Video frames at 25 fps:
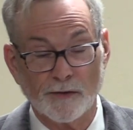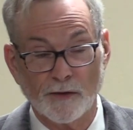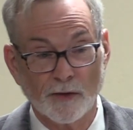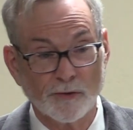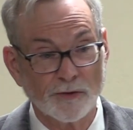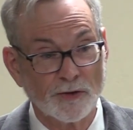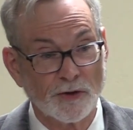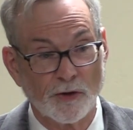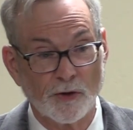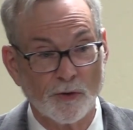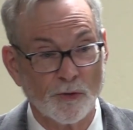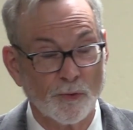
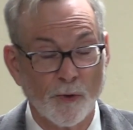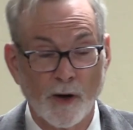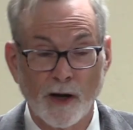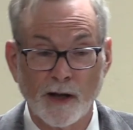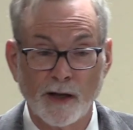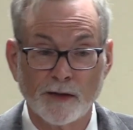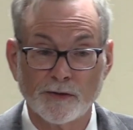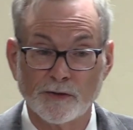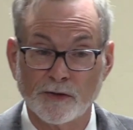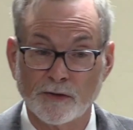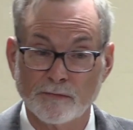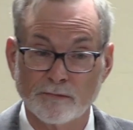Those two
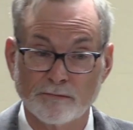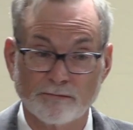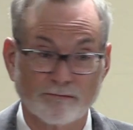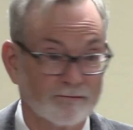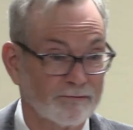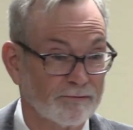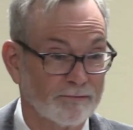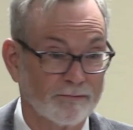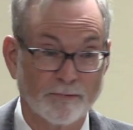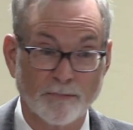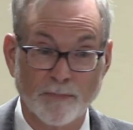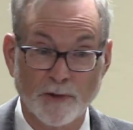ways are
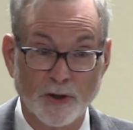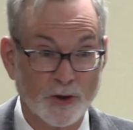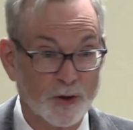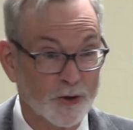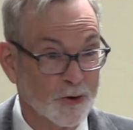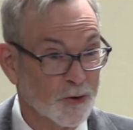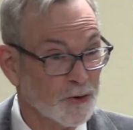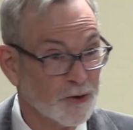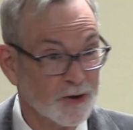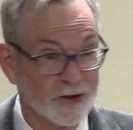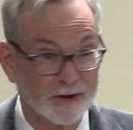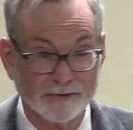
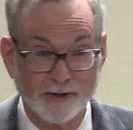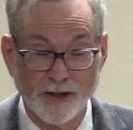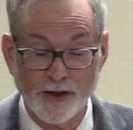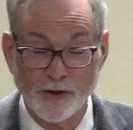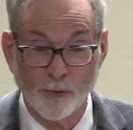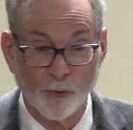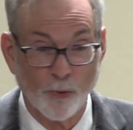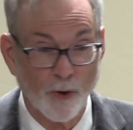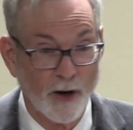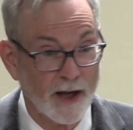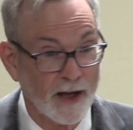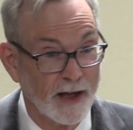usually
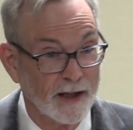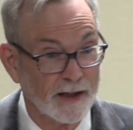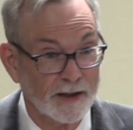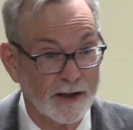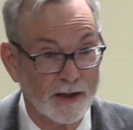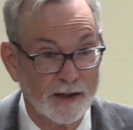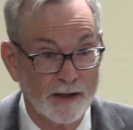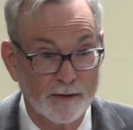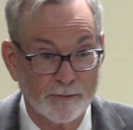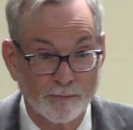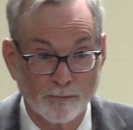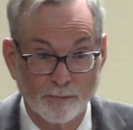the
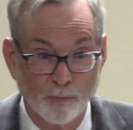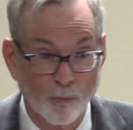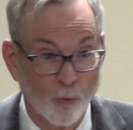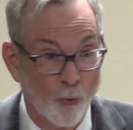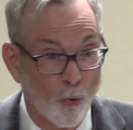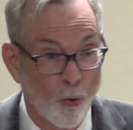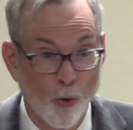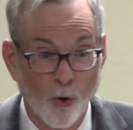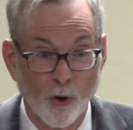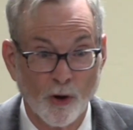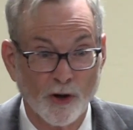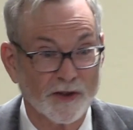way
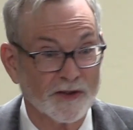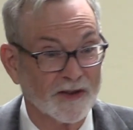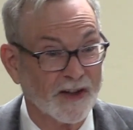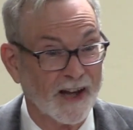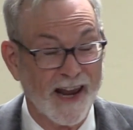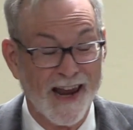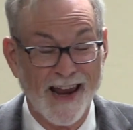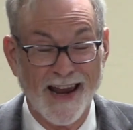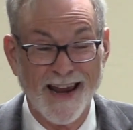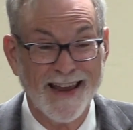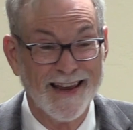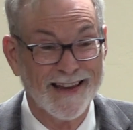wars
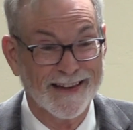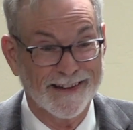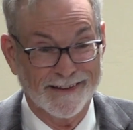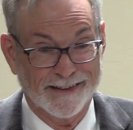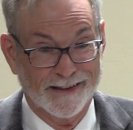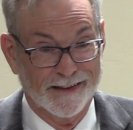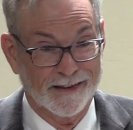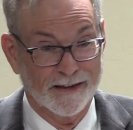end.